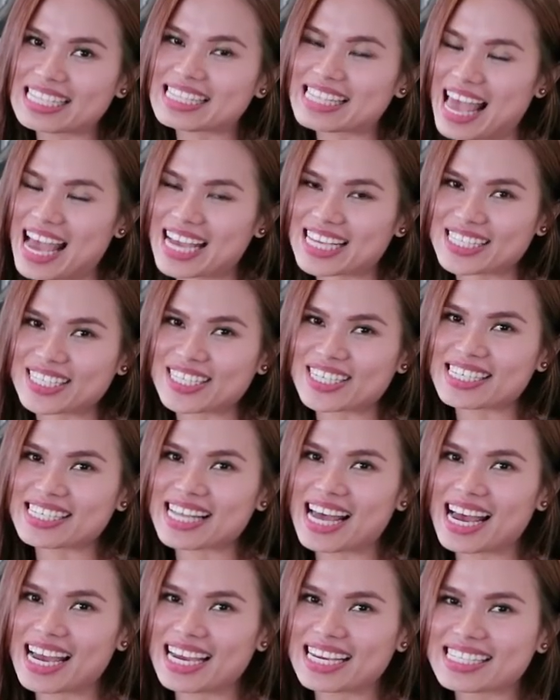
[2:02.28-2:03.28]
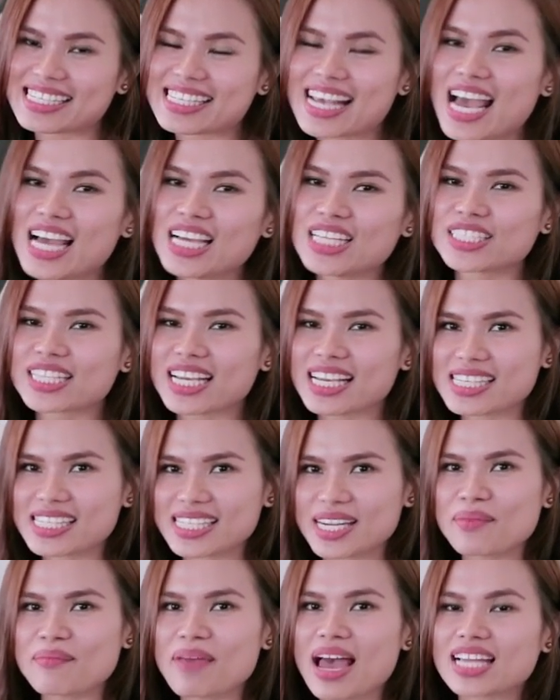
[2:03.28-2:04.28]
this exercise.
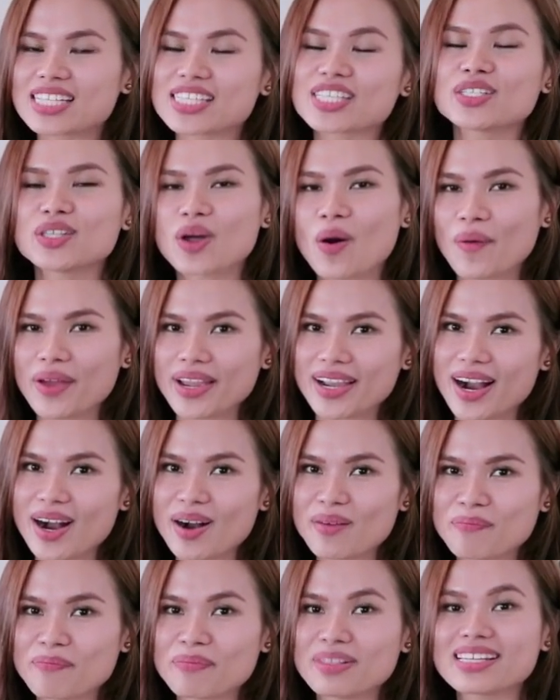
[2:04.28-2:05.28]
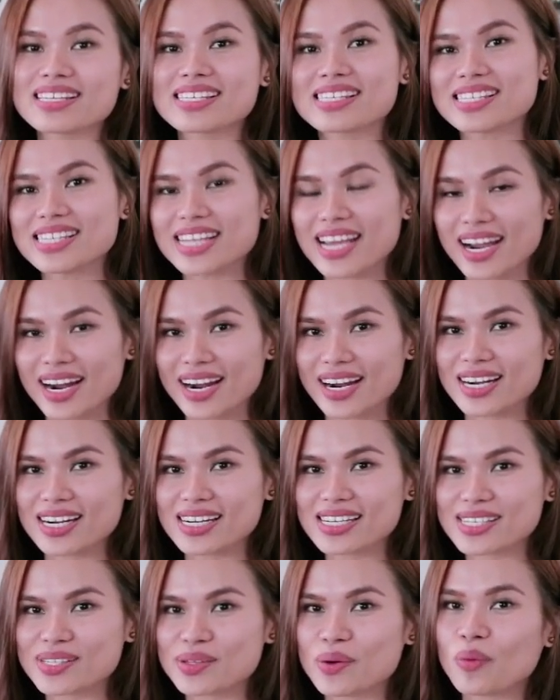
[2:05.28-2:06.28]
Just imagine going up the
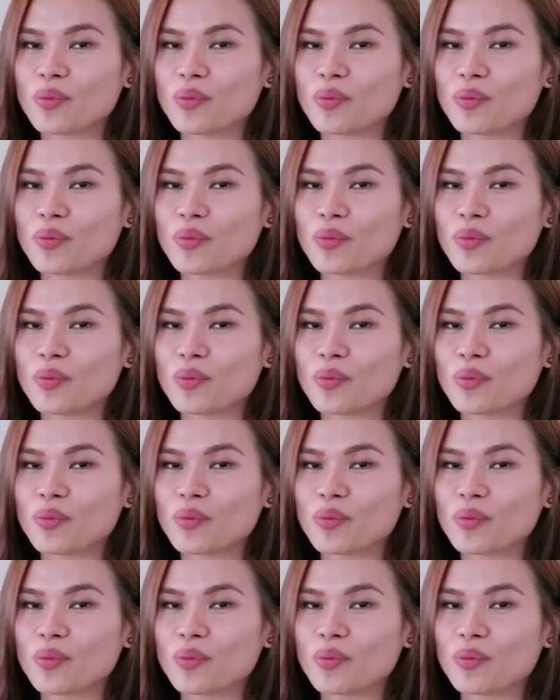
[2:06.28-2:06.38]
stairs